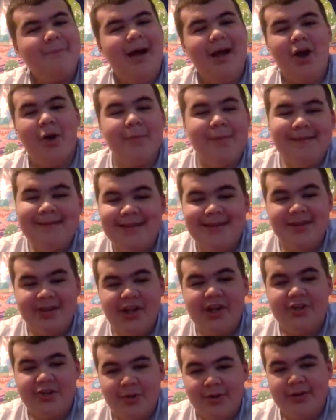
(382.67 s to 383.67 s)
I hope you
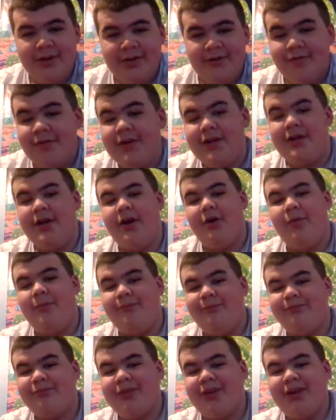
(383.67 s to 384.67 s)
didn't enjoy this
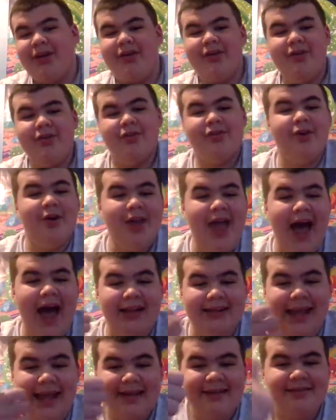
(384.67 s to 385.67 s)
video. So yeah,
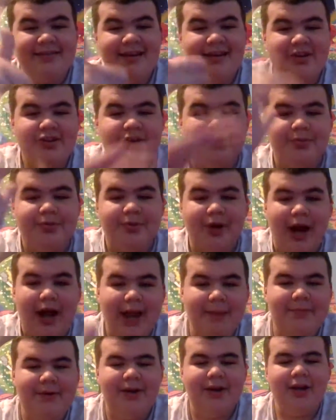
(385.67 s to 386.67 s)
like,
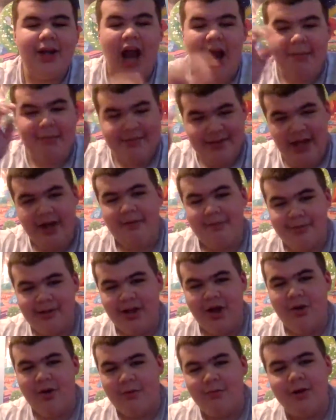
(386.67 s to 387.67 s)
subscribe, comment down
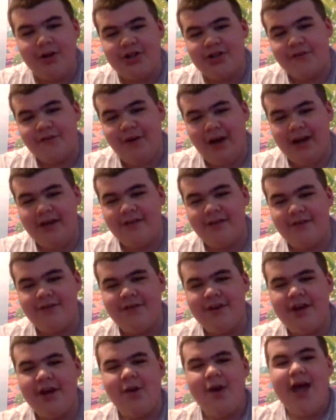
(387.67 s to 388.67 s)
below on what you thought of this
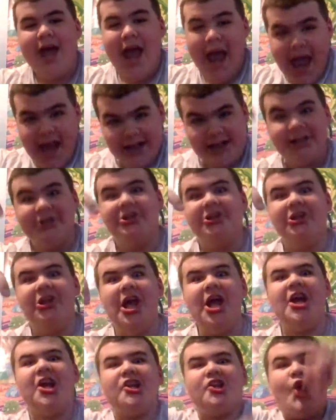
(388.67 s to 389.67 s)
video, and
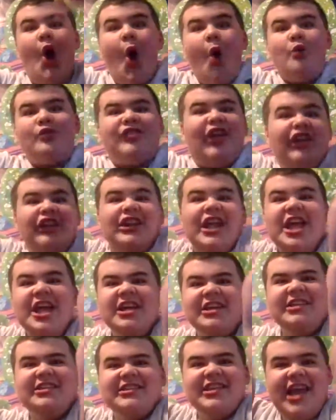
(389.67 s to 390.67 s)
click those
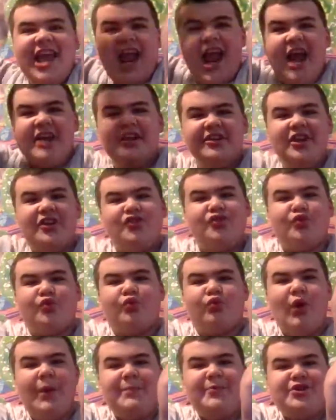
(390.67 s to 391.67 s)
links in the
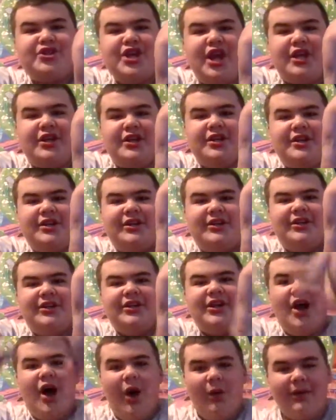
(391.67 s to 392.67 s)
description.
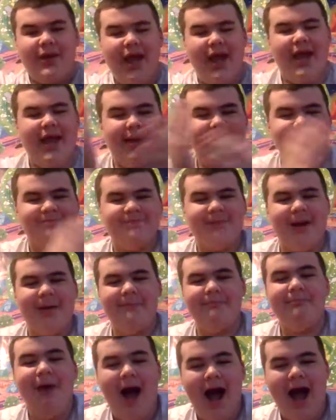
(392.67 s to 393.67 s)
Okay,
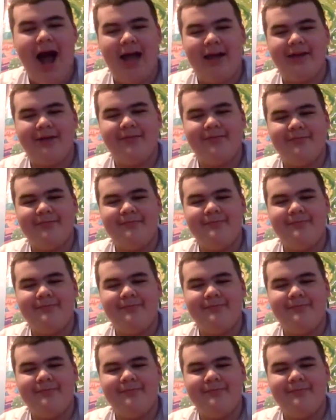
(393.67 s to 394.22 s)
bye.